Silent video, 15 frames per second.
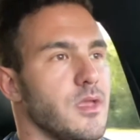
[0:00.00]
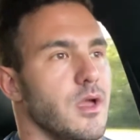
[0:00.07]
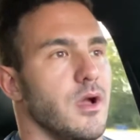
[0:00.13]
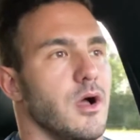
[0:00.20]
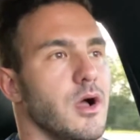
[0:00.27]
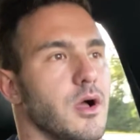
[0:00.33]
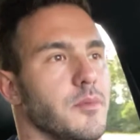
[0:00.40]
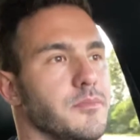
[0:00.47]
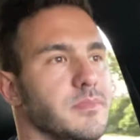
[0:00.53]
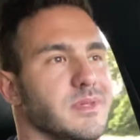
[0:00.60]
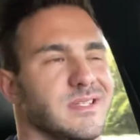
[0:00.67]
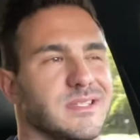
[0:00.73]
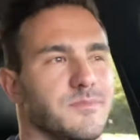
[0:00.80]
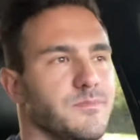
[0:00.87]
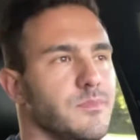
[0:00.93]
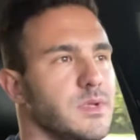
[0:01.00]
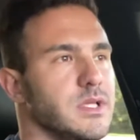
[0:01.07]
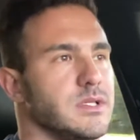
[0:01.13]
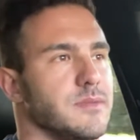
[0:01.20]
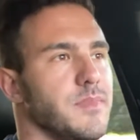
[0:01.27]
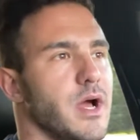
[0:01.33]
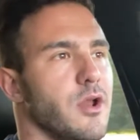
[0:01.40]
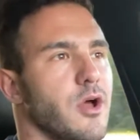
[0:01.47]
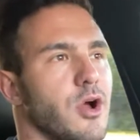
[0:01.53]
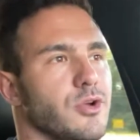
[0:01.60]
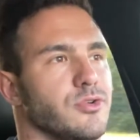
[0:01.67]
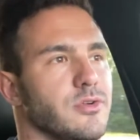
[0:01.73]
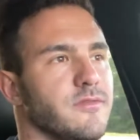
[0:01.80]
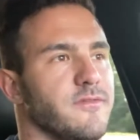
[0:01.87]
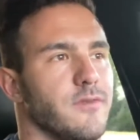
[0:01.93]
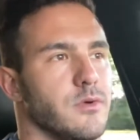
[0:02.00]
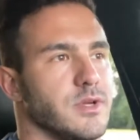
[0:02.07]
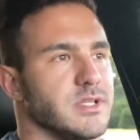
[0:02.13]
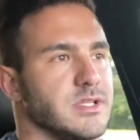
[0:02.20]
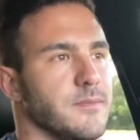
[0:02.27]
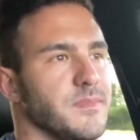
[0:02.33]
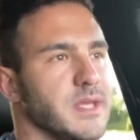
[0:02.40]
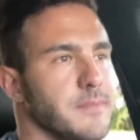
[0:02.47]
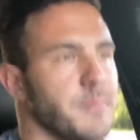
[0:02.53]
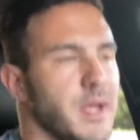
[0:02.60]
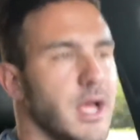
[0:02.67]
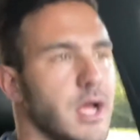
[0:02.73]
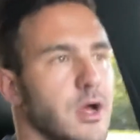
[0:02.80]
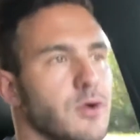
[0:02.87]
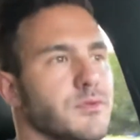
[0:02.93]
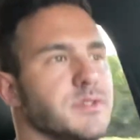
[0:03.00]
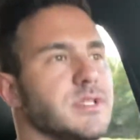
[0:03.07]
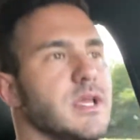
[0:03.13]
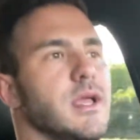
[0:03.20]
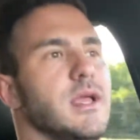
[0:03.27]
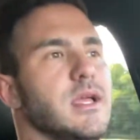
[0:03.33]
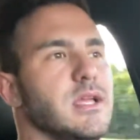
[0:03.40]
Um, he's he's about 140 something pounds.